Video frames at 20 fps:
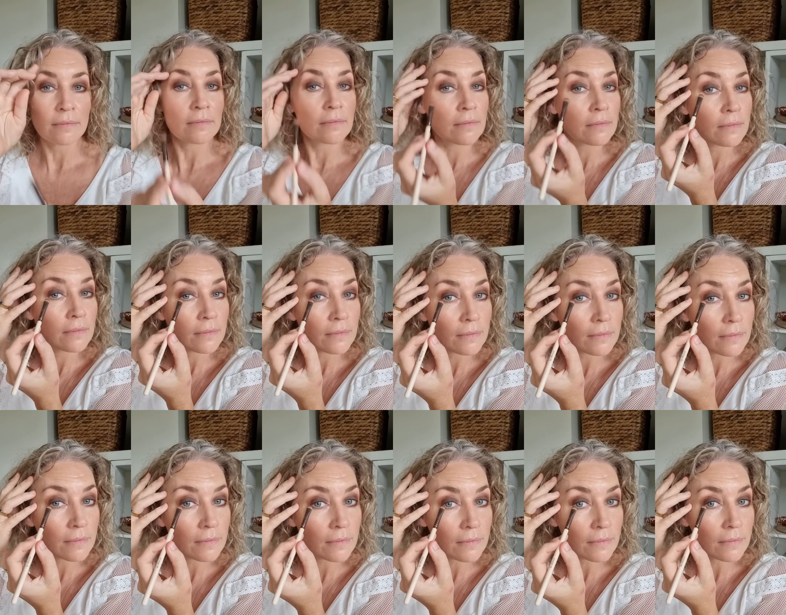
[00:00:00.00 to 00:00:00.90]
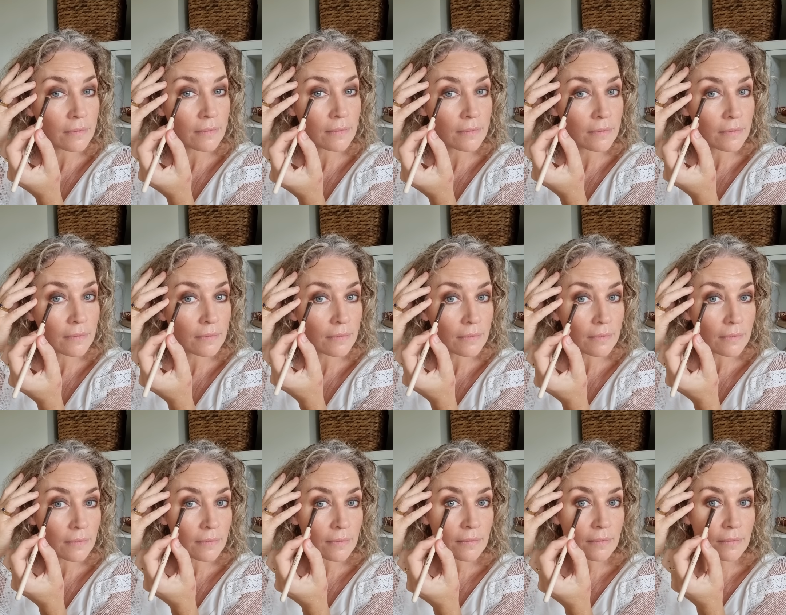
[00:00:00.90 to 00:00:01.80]

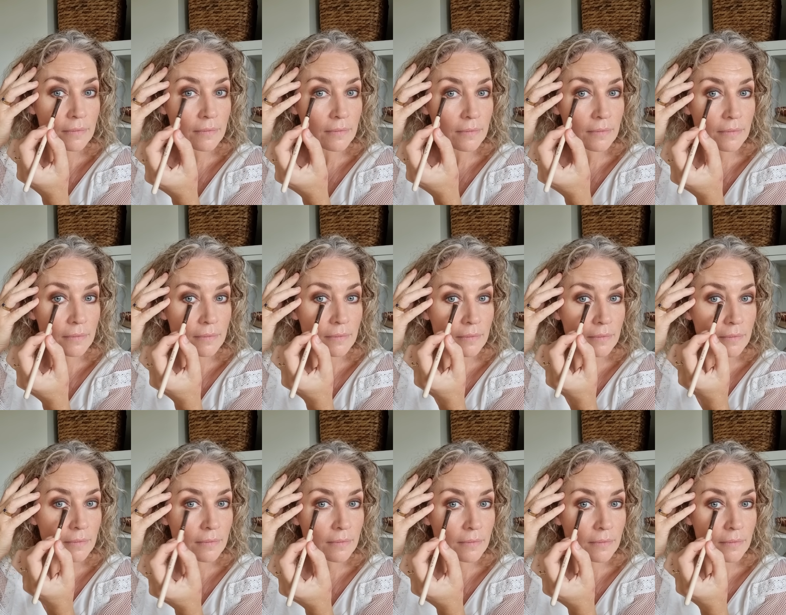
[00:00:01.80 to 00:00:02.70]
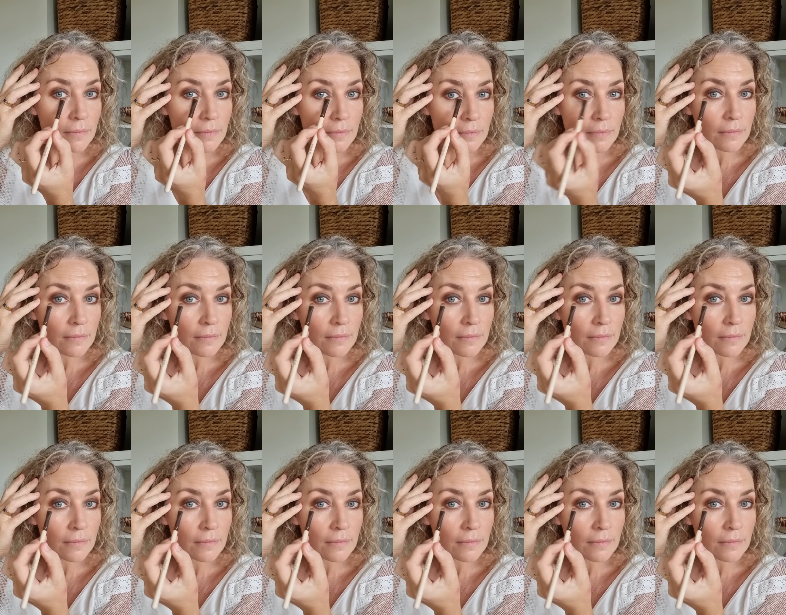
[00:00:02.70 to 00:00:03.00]
(no one is talking)